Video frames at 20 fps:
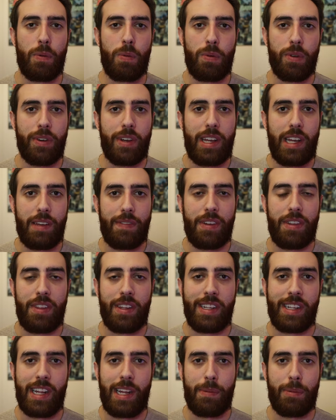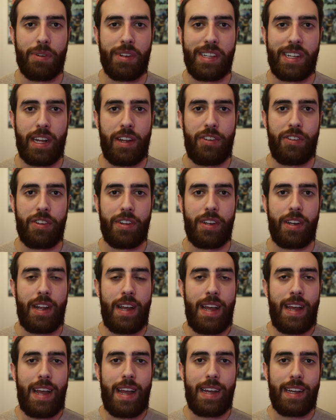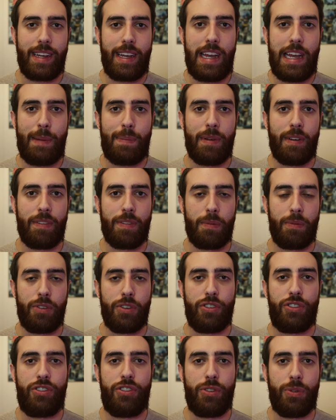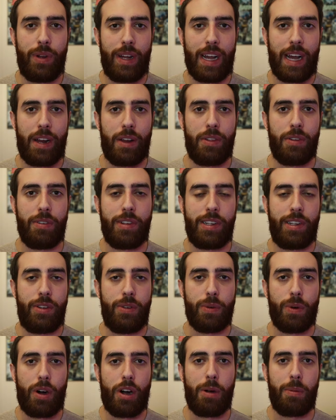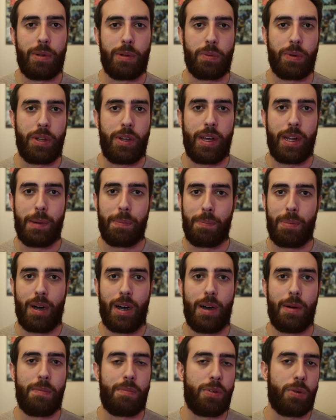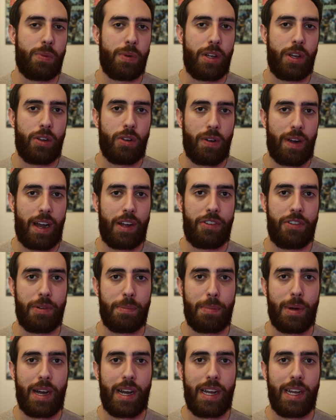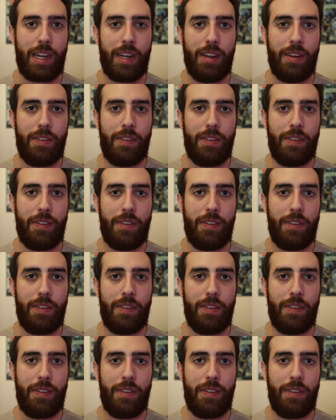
really give it the stabilization and keep it from just shooting out of those two arms when you hit a bump or when you crash your bike.